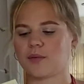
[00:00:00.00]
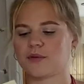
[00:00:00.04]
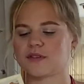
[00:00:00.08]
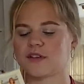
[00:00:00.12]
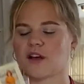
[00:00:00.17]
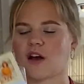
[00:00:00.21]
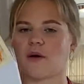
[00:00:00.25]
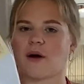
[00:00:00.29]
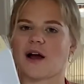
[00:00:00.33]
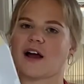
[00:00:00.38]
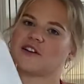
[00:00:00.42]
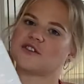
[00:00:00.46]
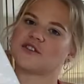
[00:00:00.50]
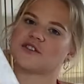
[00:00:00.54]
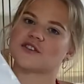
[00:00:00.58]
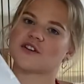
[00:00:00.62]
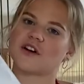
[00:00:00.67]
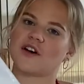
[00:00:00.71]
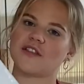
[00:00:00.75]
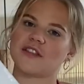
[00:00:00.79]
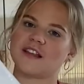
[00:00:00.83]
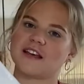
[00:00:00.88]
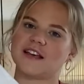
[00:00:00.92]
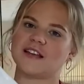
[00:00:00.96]
So I just
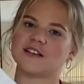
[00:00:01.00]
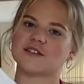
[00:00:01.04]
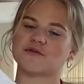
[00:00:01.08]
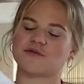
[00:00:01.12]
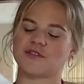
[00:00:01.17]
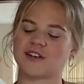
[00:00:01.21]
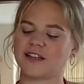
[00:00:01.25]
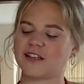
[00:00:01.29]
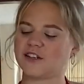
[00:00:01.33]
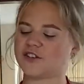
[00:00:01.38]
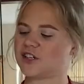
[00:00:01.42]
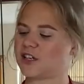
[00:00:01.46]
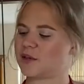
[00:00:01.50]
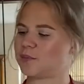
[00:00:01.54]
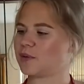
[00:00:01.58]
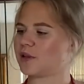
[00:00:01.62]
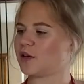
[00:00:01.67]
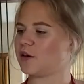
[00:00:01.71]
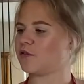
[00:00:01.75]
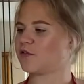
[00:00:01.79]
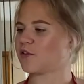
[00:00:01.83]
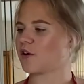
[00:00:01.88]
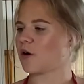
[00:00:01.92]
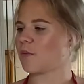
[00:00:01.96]
got these really
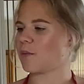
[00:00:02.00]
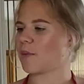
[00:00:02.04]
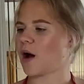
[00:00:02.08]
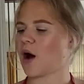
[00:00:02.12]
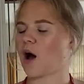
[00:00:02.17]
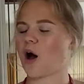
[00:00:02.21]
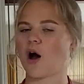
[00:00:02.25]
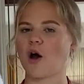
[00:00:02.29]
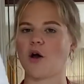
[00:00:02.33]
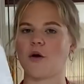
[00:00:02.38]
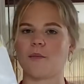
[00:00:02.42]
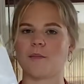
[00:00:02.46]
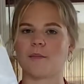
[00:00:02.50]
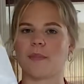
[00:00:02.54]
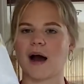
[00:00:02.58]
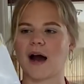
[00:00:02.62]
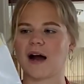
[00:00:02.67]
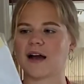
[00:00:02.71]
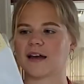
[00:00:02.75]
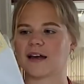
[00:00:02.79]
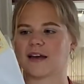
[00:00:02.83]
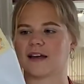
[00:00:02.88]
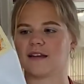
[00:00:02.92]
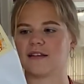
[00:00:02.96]
cheaply from Home
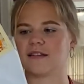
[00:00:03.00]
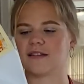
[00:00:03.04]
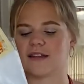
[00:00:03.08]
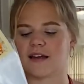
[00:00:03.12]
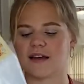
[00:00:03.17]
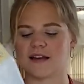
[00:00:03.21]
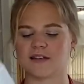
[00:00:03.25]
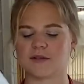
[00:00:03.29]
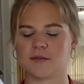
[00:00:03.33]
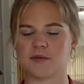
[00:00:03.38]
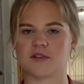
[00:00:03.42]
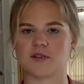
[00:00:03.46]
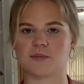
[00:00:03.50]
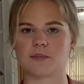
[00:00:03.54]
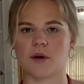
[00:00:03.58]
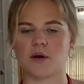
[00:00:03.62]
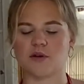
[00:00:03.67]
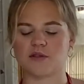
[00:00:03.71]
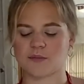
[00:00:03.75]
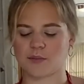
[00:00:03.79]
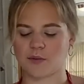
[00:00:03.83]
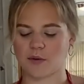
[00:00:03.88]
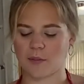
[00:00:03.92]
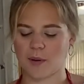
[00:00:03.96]
Bargains. They're
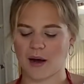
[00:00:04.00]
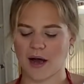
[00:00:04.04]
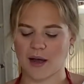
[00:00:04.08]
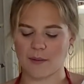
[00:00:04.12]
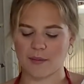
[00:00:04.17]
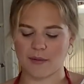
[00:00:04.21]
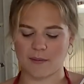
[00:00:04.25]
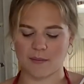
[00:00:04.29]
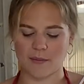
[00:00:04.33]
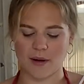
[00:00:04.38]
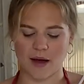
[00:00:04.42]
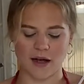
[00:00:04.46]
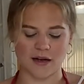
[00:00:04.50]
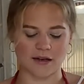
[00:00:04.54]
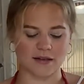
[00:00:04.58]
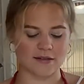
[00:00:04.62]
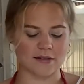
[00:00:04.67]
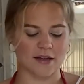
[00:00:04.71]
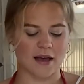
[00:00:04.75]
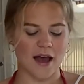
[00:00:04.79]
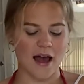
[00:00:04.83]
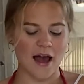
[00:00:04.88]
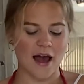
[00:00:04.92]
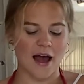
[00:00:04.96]
disposable piping bags.